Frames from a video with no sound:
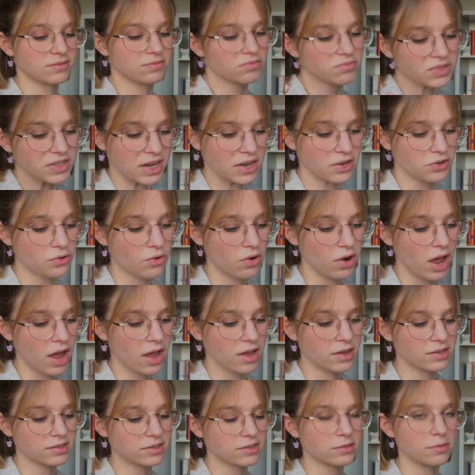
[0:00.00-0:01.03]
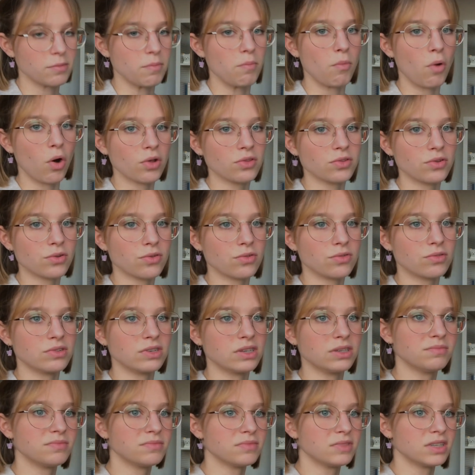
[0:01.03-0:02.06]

centralized modern